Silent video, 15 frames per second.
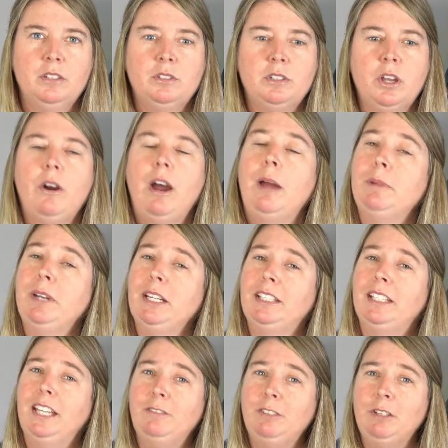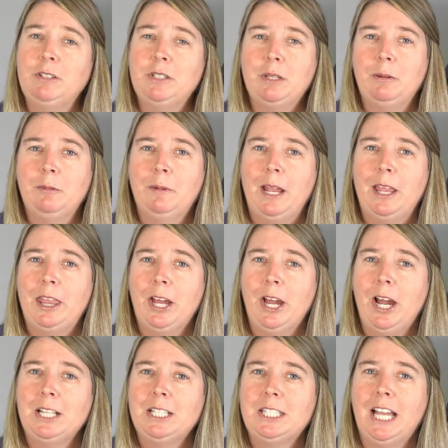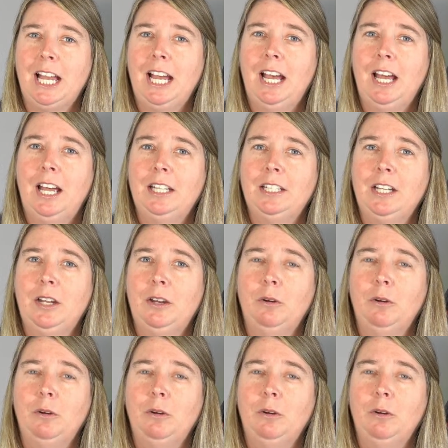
So I'm going to give you some of my thoughts on,